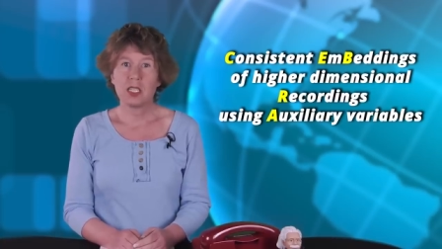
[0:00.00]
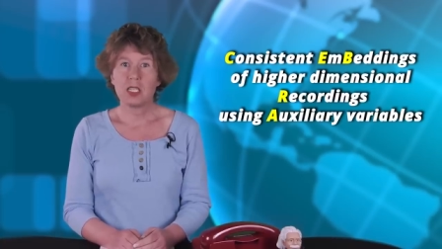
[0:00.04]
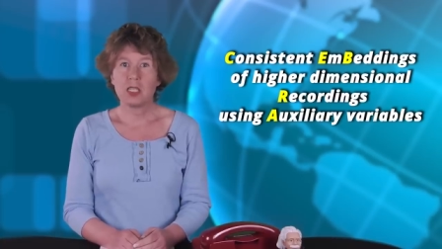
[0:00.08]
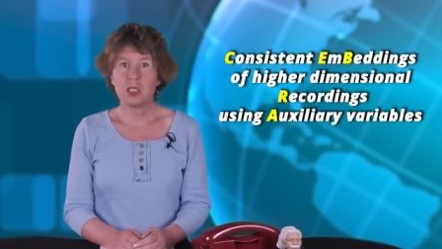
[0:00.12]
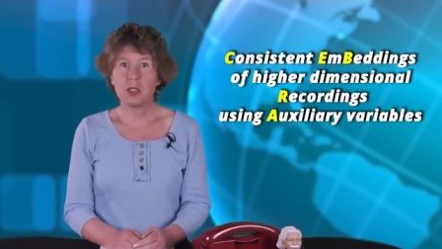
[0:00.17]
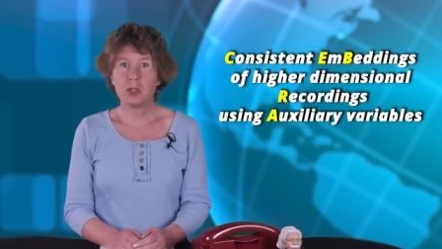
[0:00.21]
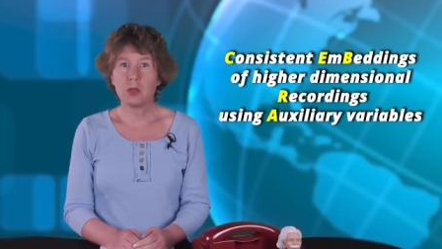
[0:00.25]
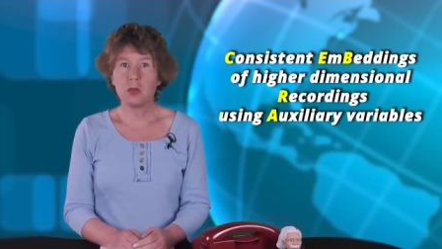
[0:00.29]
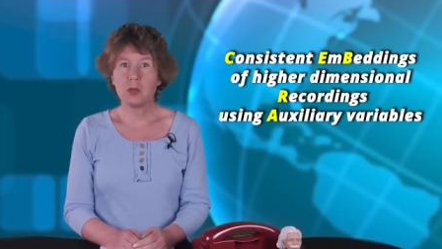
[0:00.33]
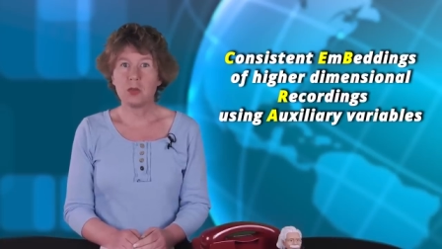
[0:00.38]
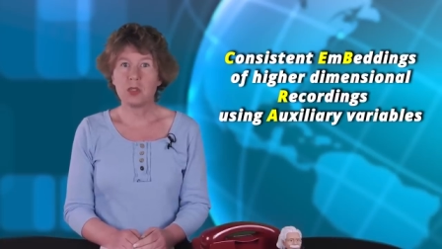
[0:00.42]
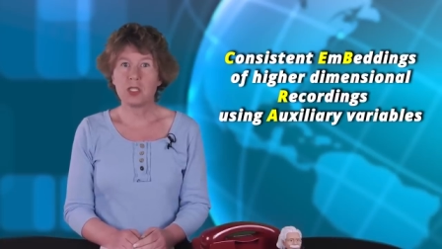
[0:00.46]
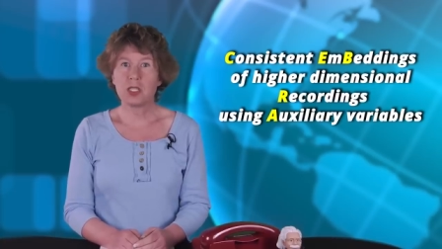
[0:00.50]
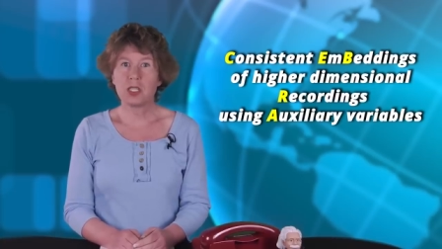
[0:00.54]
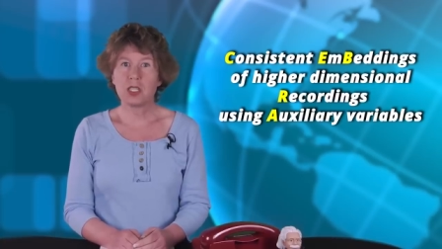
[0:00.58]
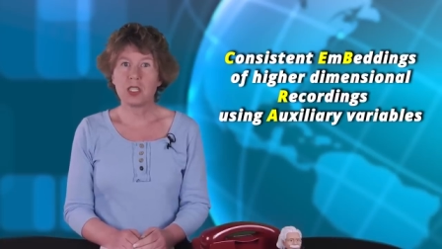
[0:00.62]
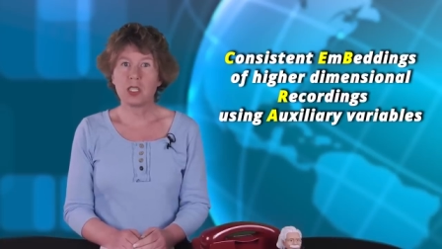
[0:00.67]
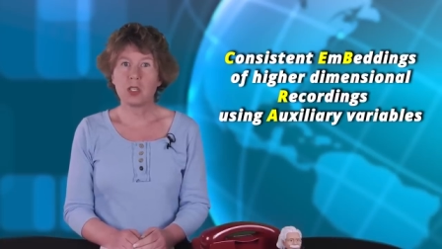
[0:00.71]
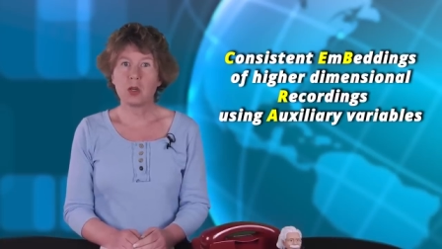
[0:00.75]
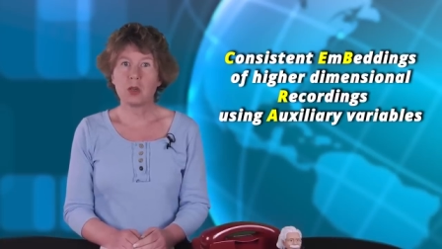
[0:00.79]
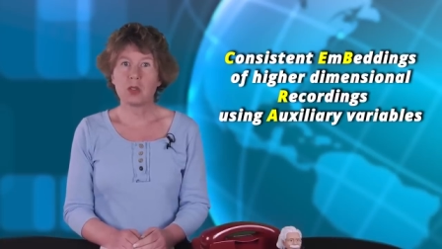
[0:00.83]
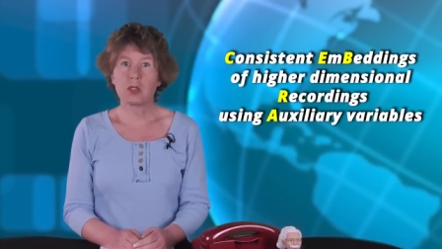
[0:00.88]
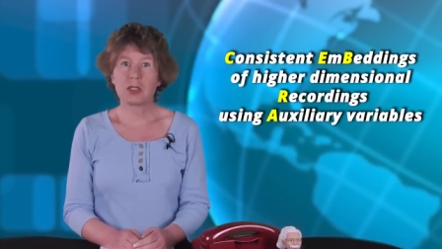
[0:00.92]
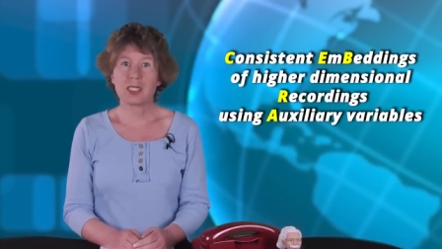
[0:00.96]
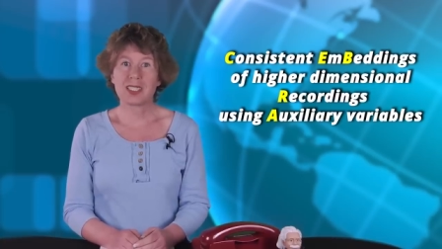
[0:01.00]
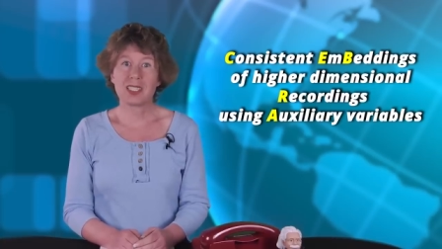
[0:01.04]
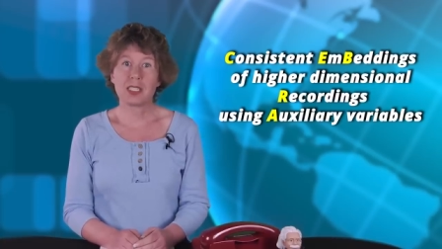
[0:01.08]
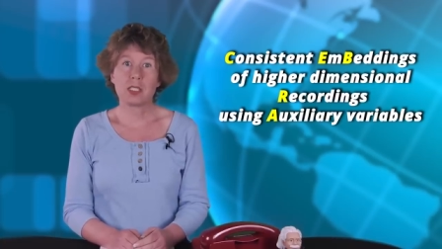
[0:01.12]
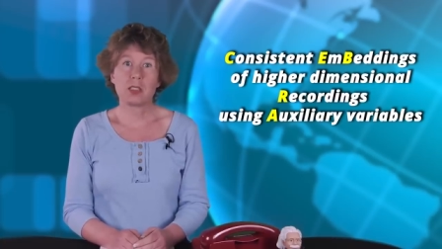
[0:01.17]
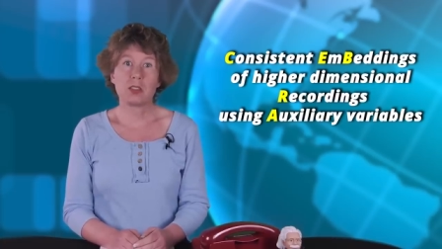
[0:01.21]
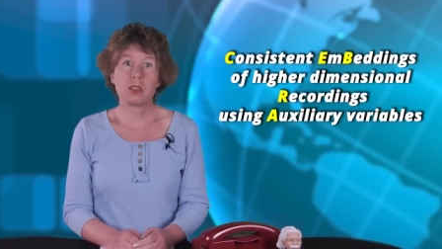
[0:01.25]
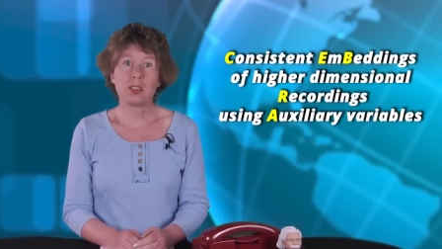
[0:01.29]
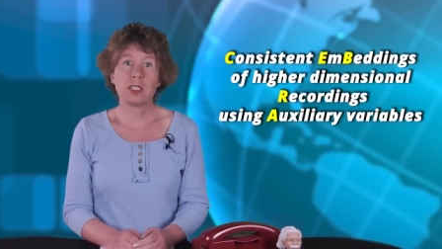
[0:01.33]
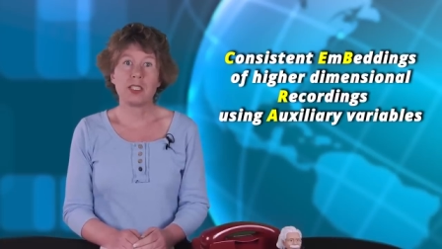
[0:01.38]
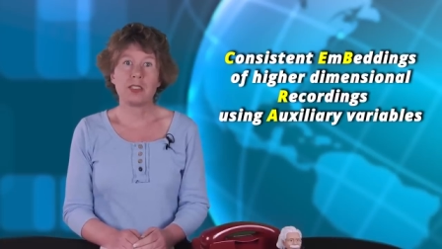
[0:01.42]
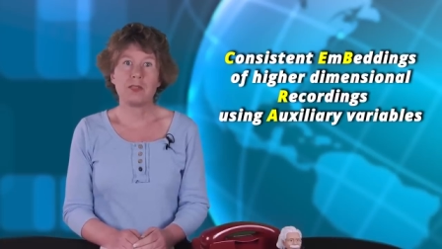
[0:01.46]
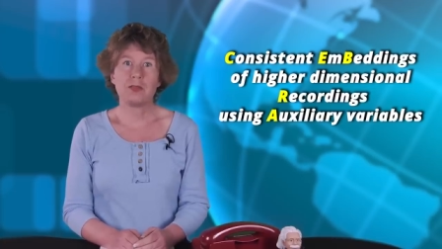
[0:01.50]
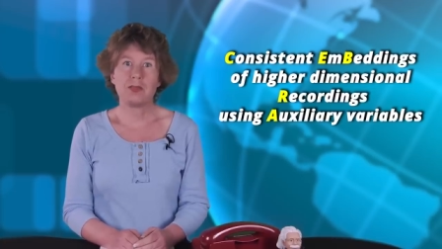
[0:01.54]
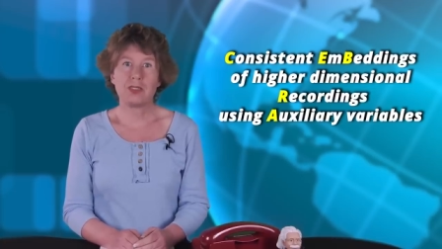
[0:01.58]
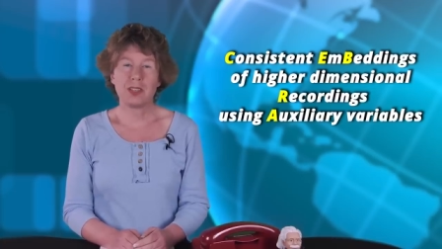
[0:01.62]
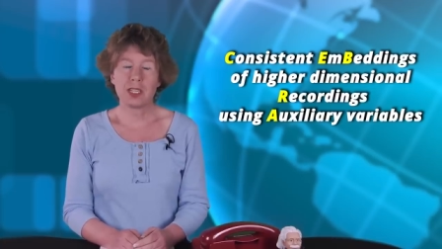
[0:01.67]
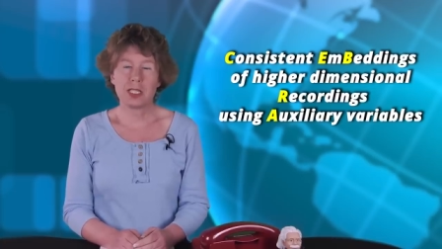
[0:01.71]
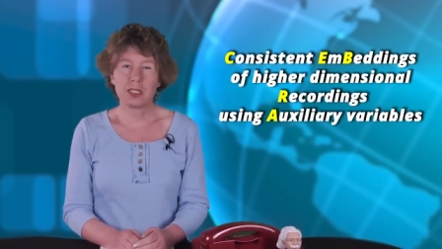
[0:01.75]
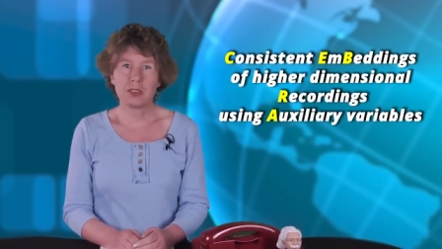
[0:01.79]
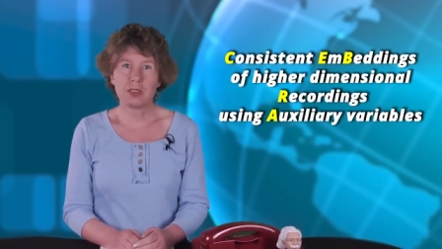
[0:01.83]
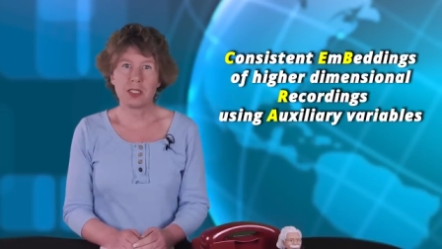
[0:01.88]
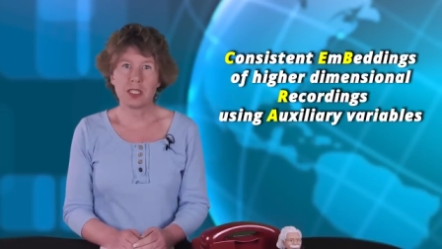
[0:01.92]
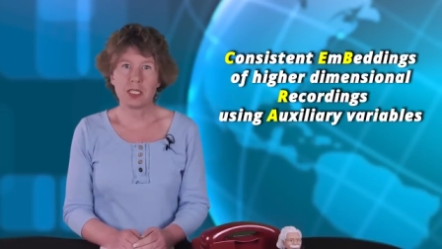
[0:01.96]
Using Auxiliary
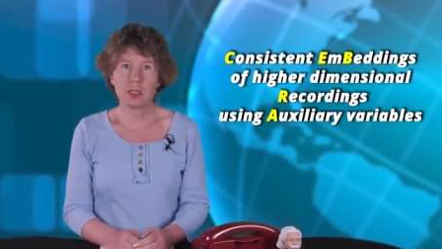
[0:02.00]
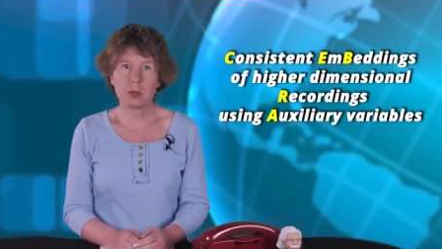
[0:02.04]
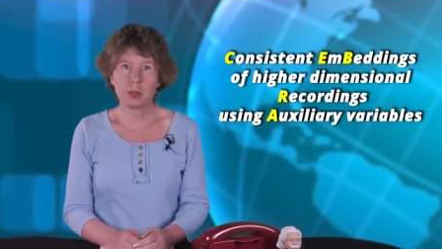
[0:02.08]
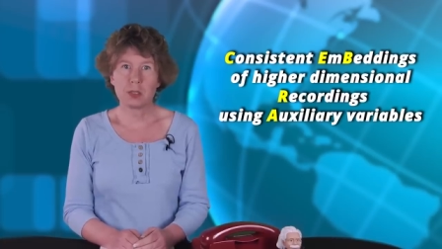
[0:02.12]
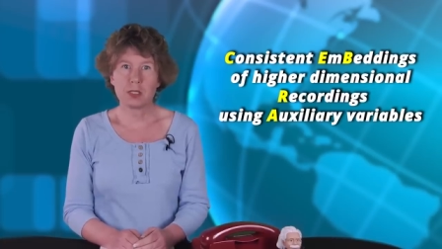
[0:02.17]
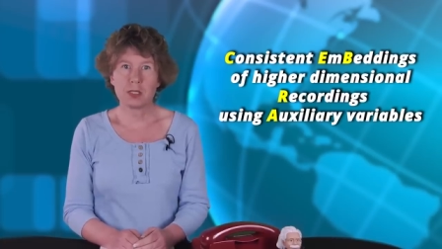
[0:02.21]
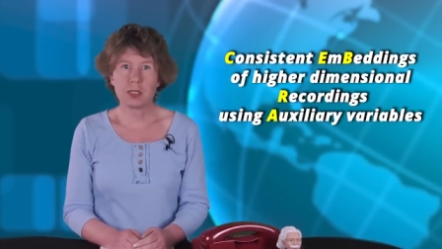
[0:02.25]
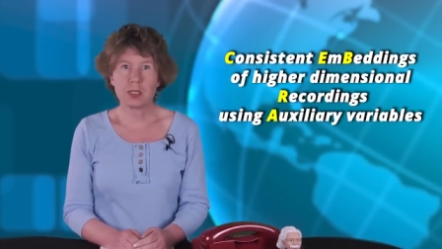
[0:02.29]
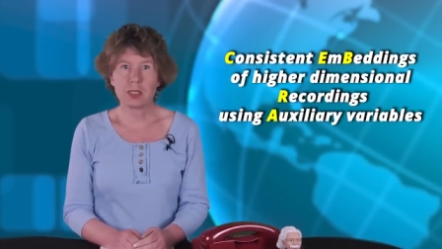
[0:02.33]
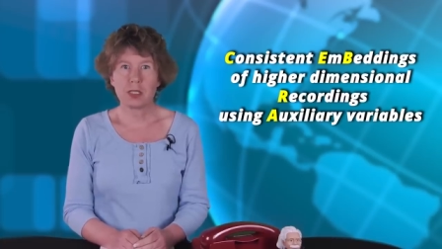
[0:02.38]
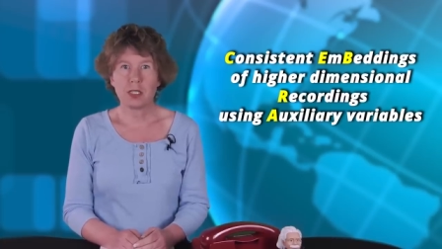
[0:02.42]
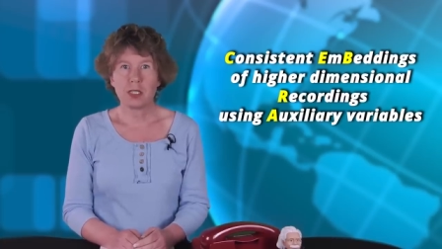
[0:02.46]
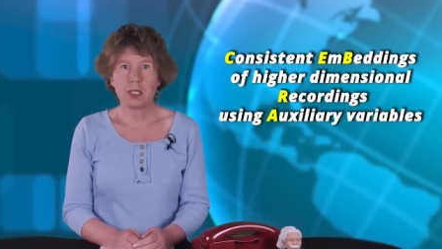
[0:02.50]
Variables.